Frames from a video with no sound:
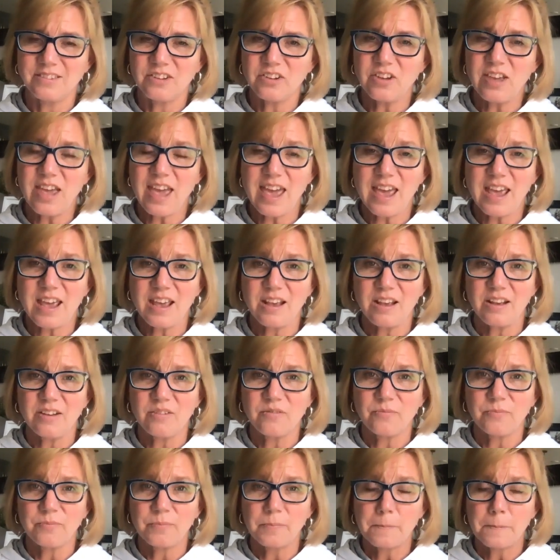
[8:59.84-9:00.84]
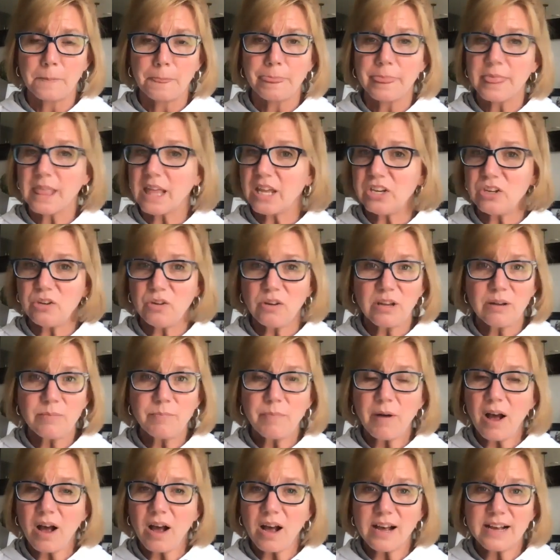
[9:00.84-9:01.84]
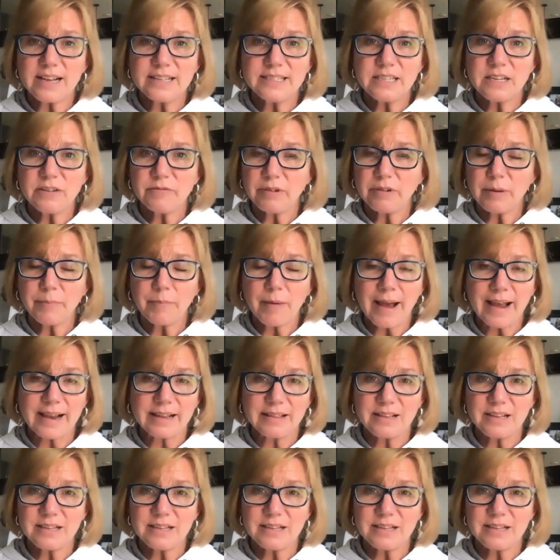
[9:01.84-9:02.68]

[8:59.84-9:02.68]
Okay, you can pause and rewind